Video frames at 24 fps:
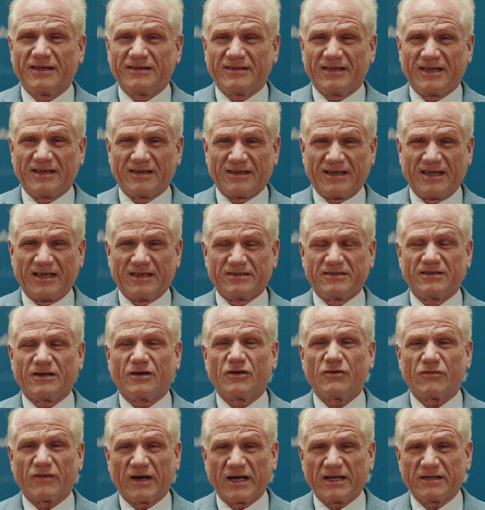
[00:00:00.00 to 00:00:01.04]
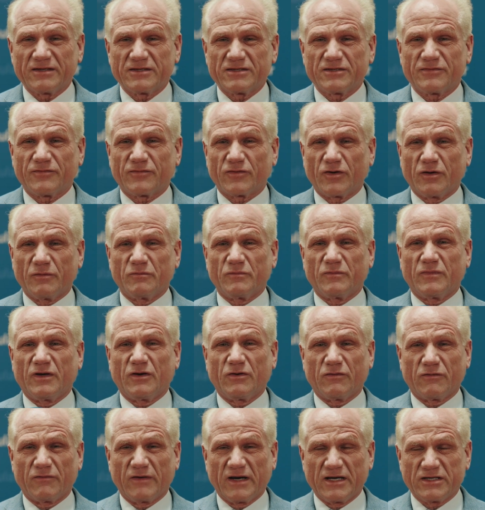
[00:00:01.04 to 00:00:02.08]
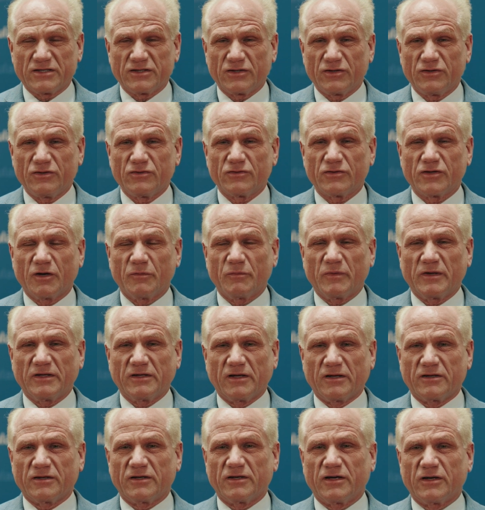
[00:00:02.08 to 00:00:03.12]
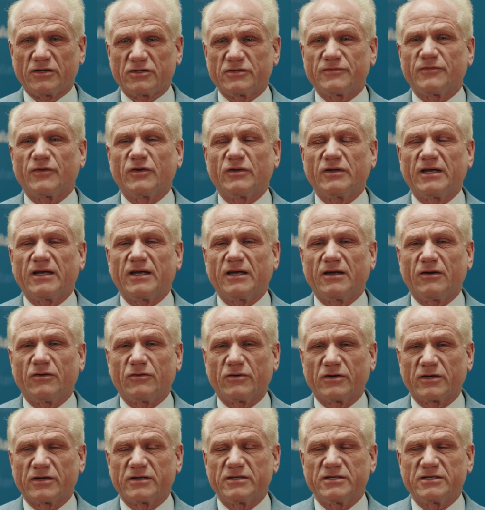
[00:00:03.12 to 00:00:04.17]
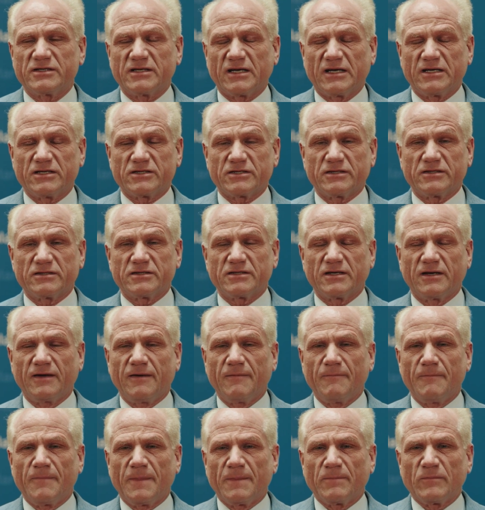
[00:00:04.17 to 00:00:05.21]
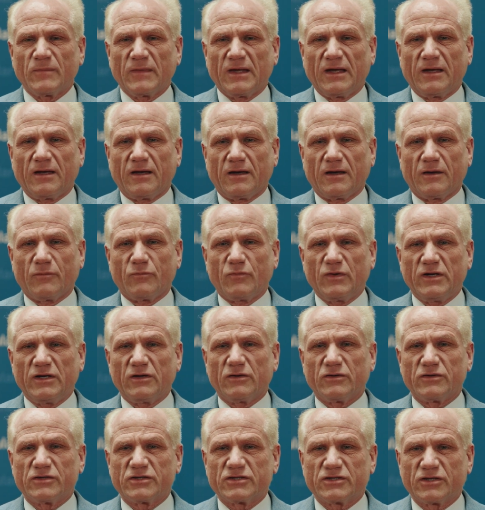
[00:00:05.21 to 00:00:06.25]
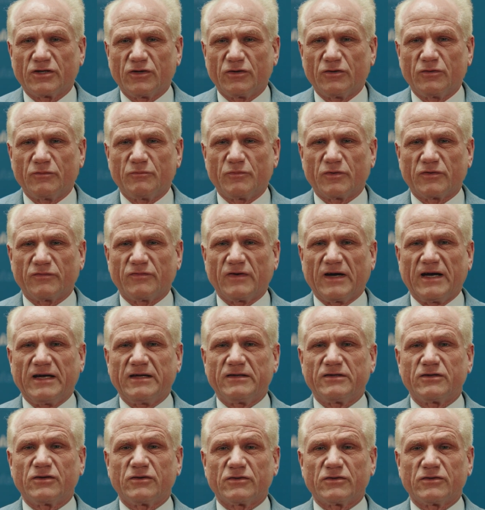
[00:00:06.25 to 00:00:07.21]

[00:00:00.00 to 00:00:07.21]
then get the grants from Horizon Europe and other large funding organizations. We also provide